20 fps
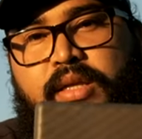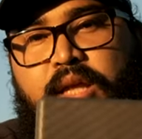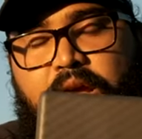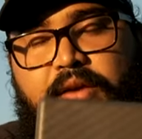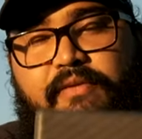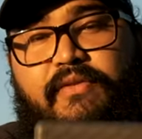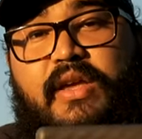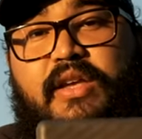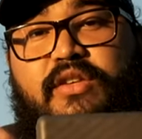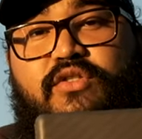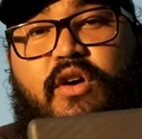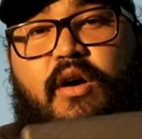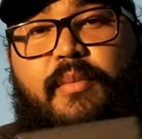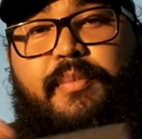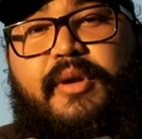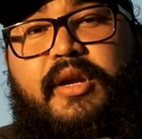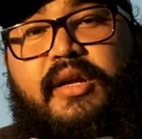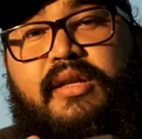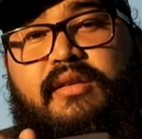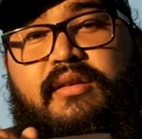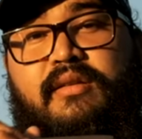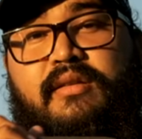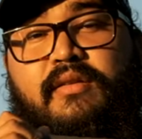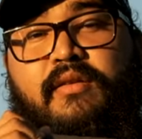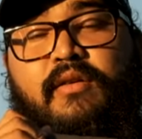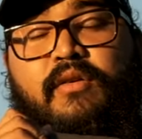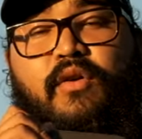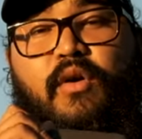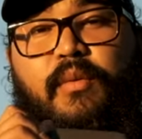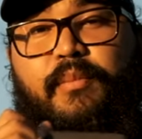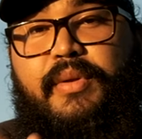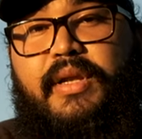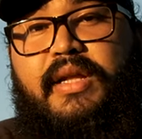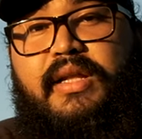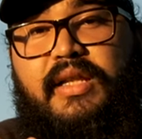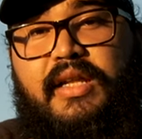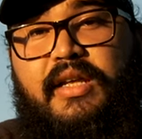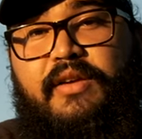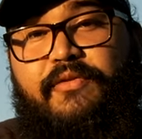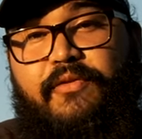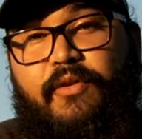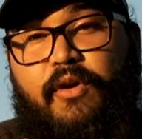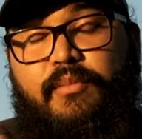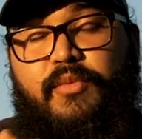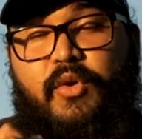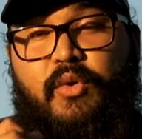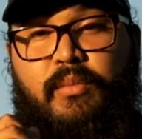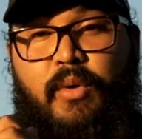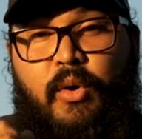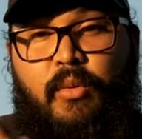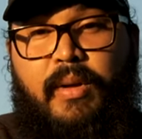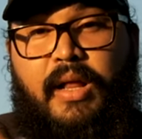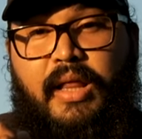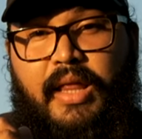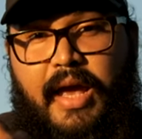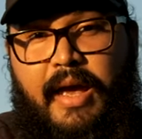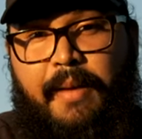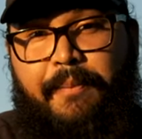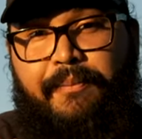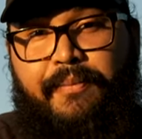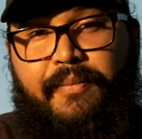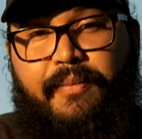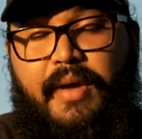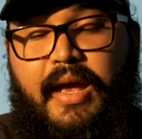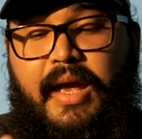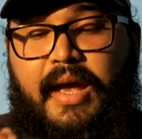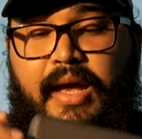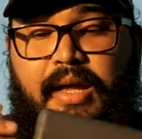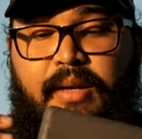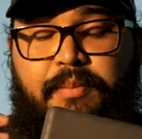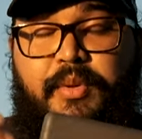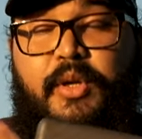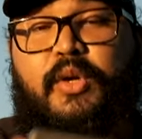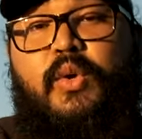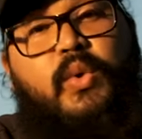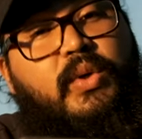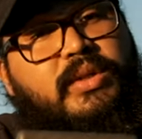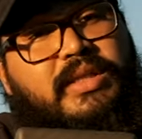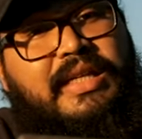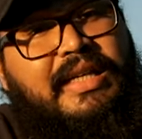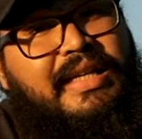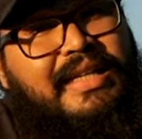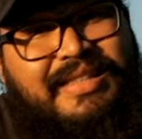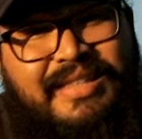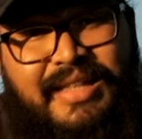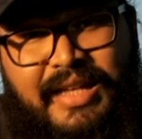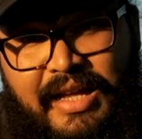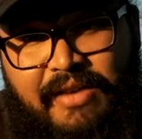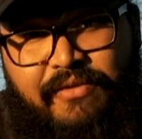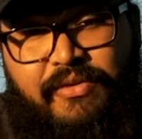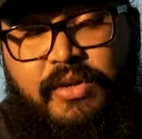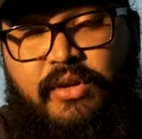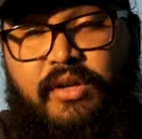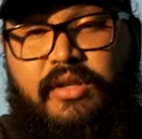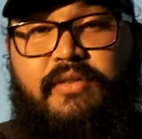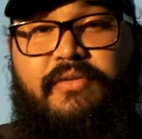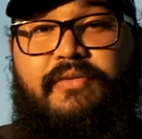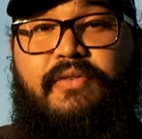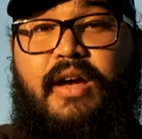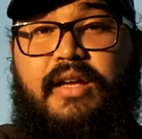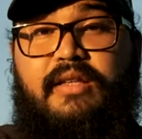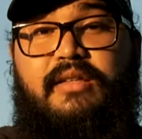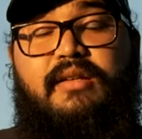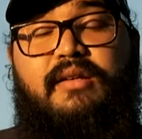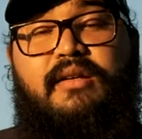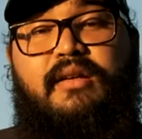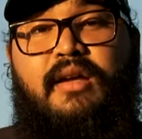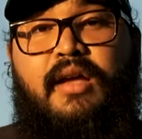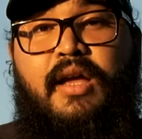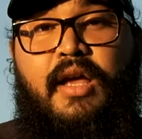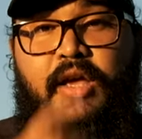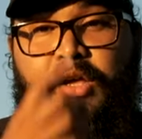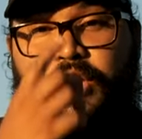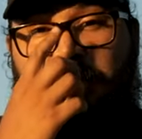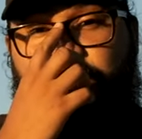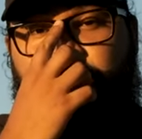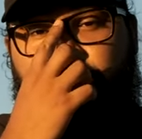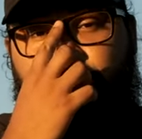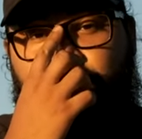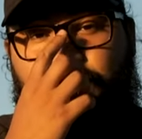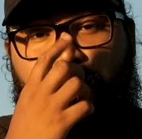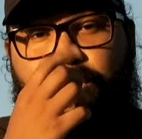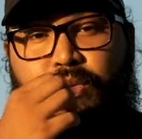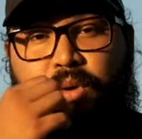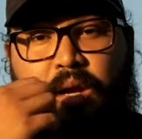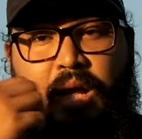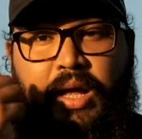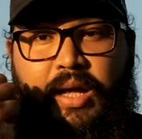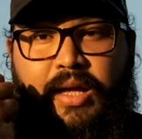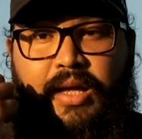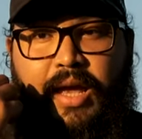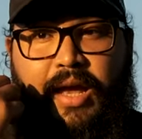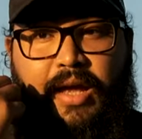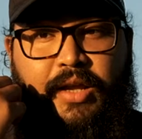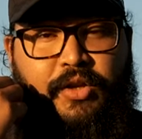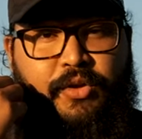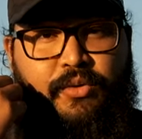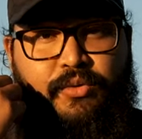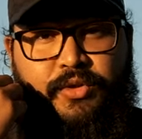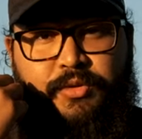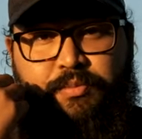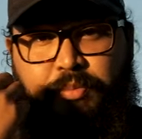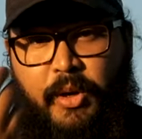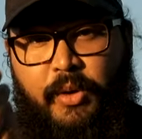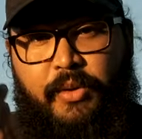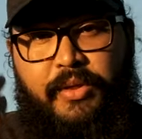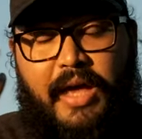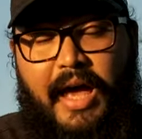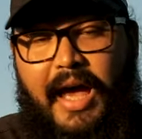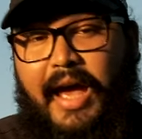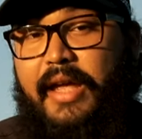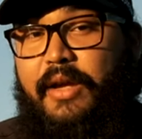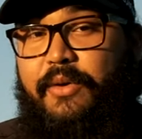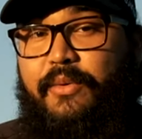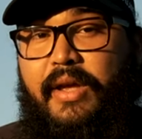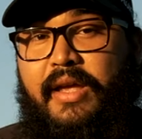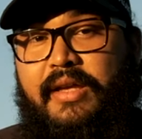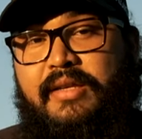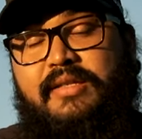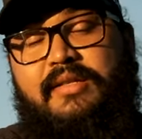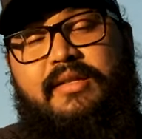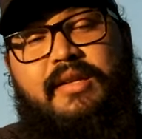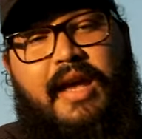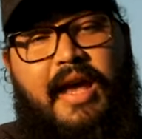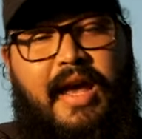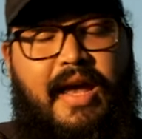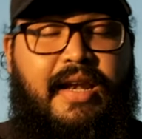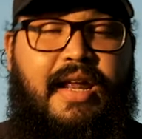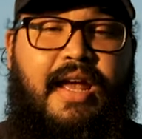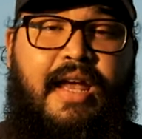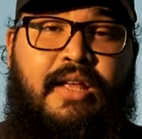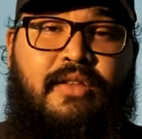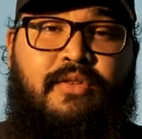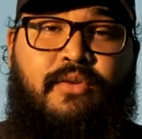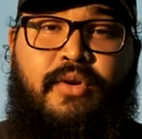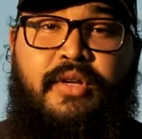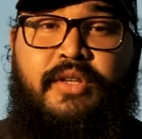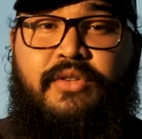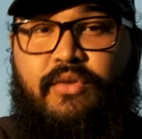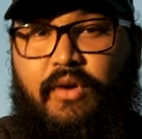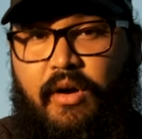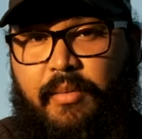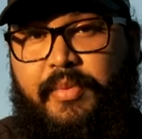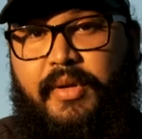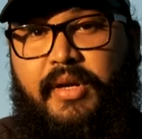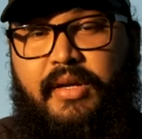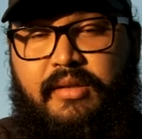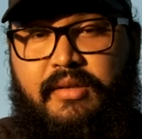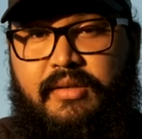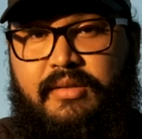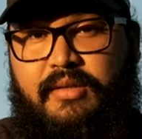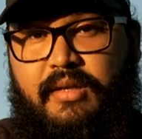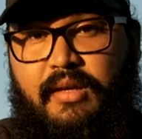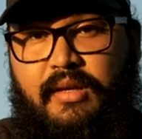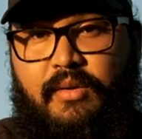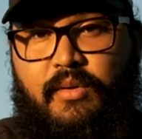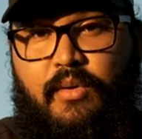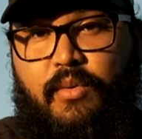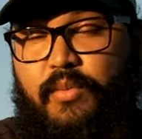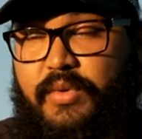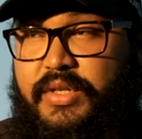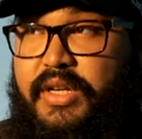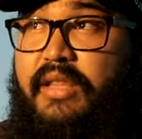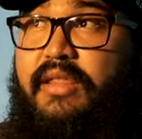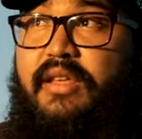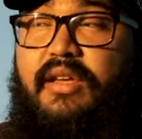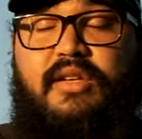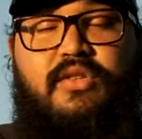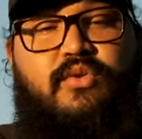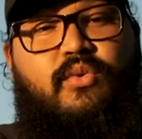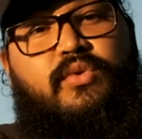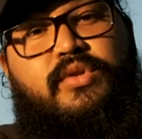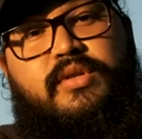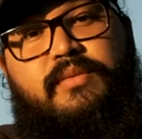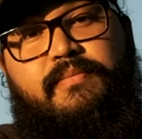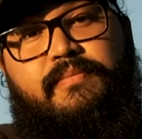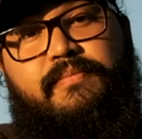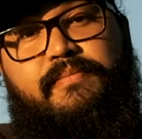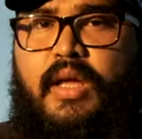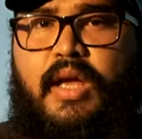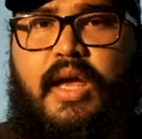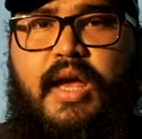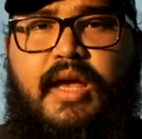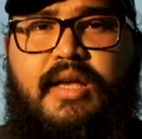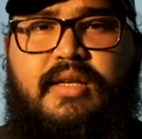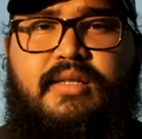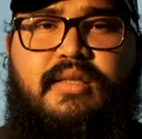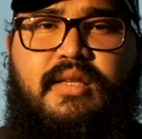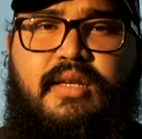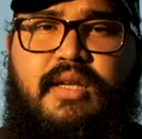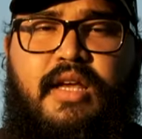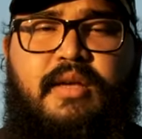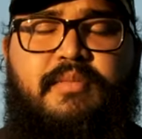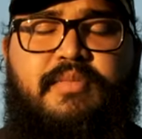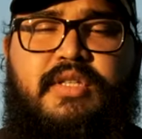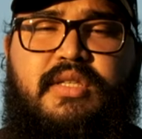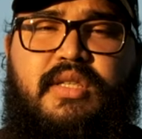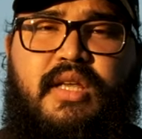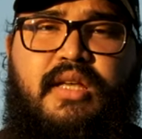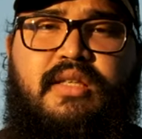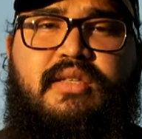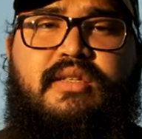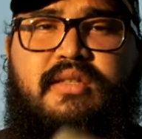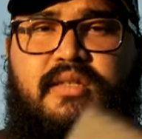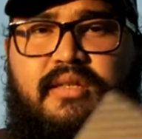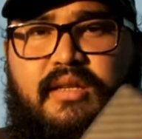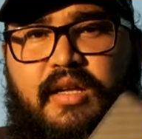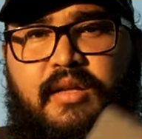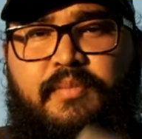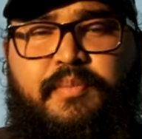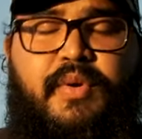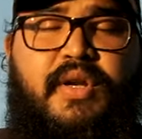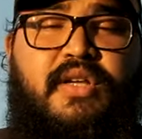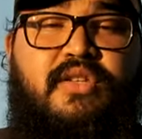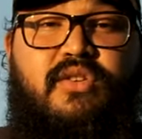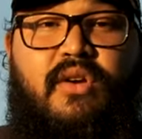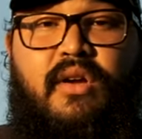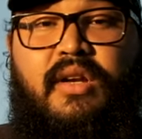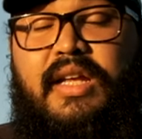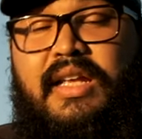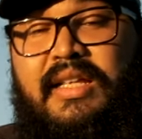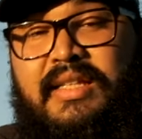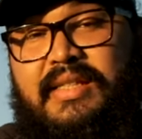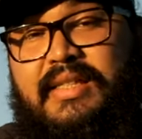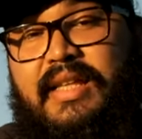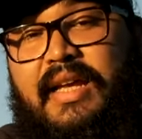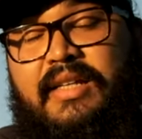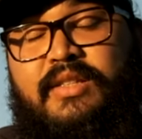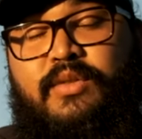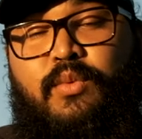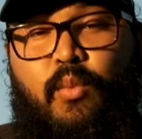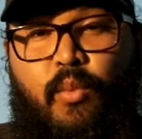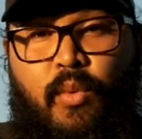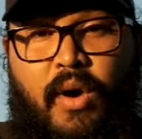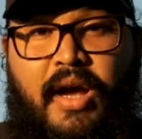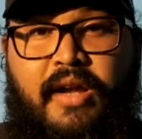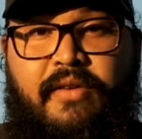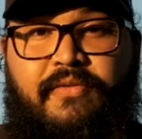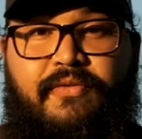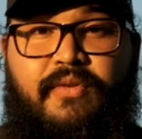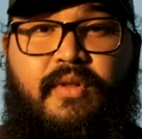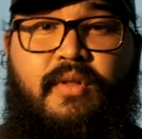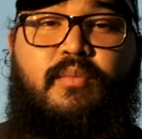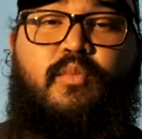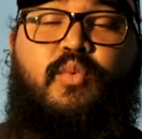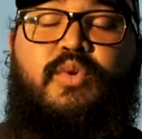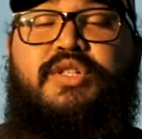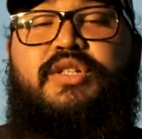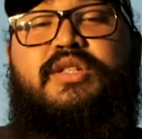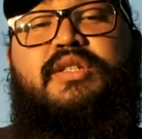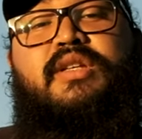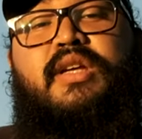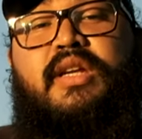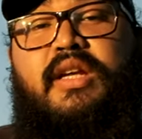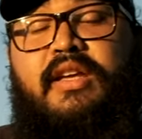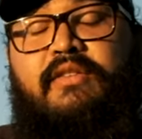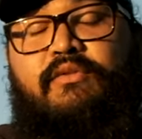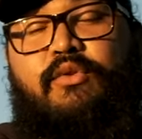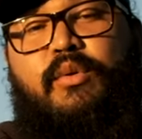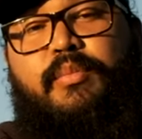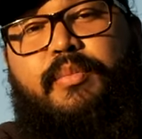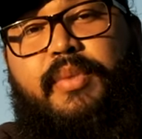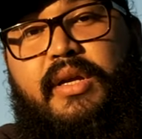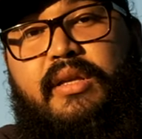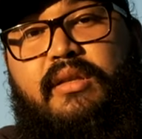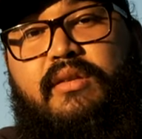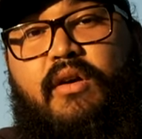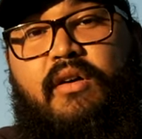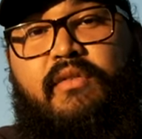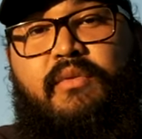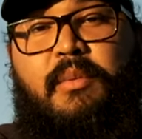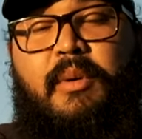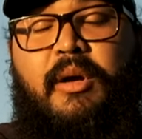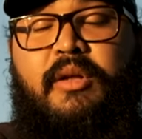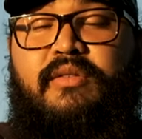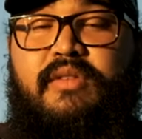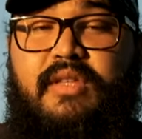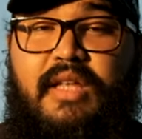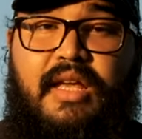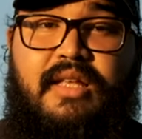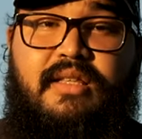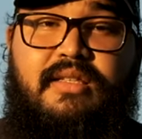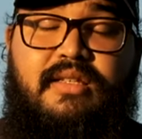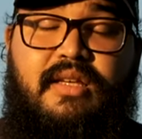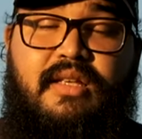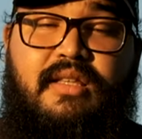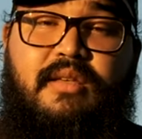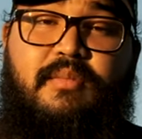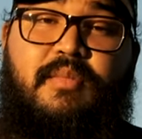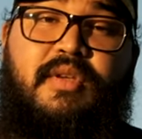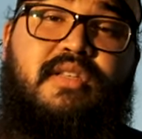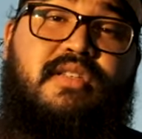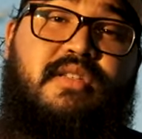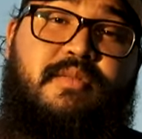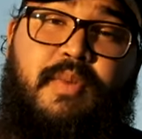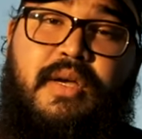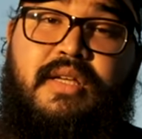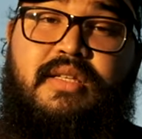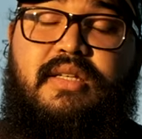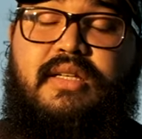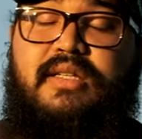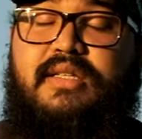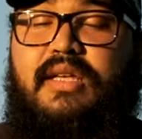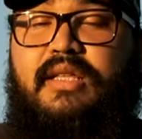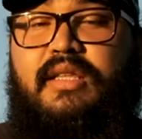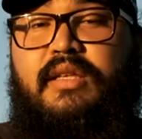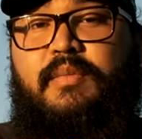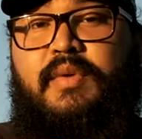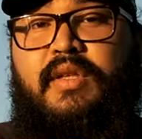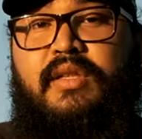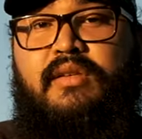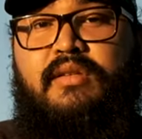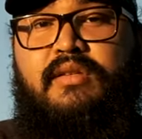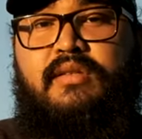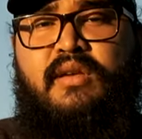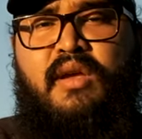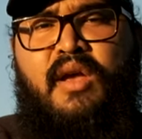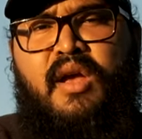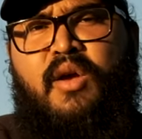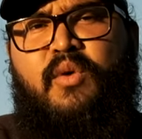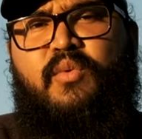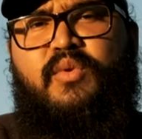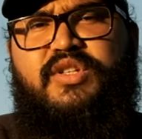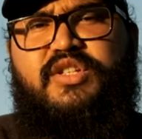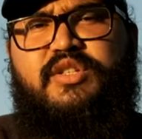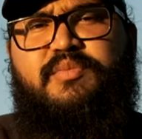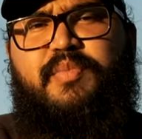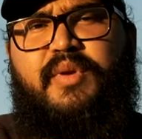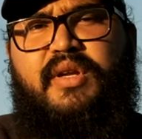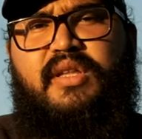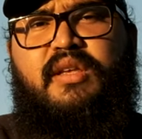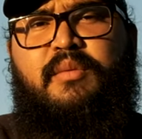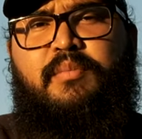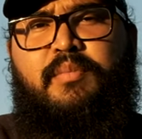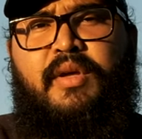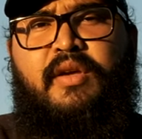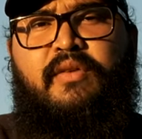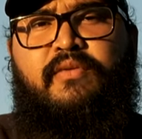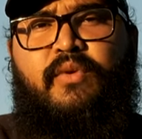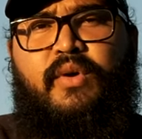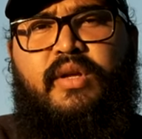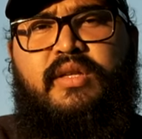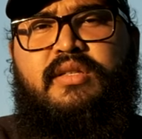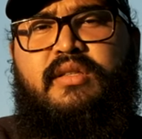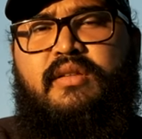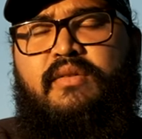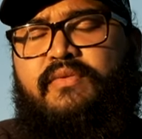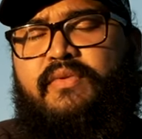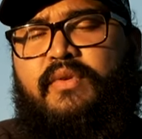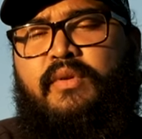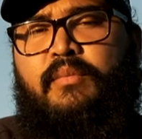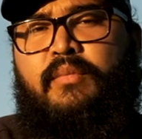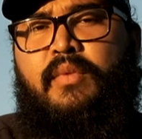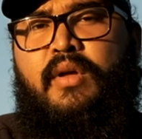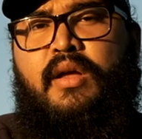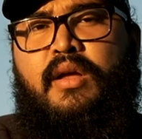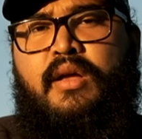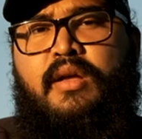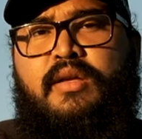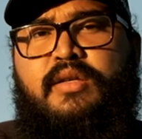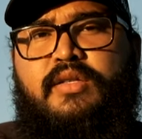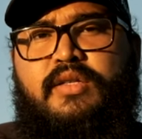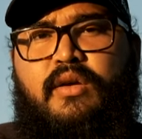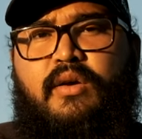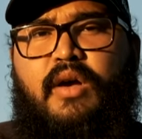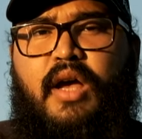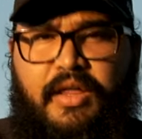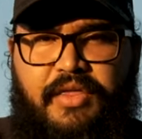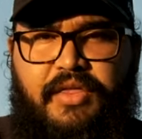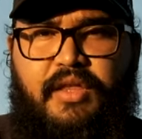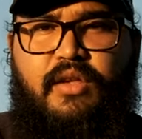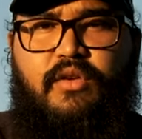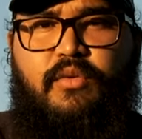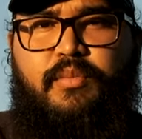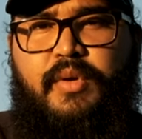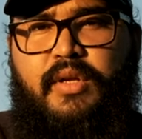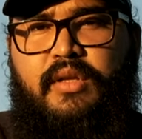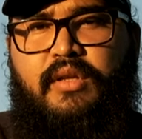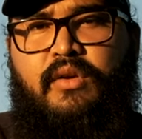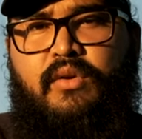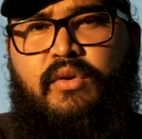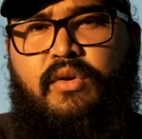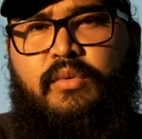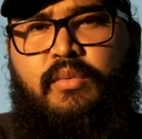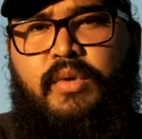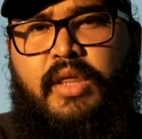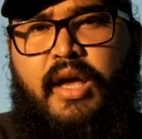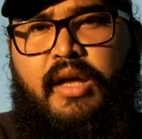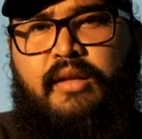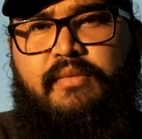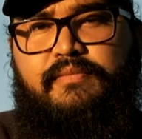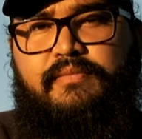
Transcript: Dave is operated completely from your mobile app. And because he is a lover, not a fighter, you can use both iOS and Android to operate this thing, which I think is awesome. As the name states, it prints on Instax wide film, which is going to give you a print of about 10 centimeters by 6 centimeters, which is pretty big for instant film. So I think you're pretty good with that.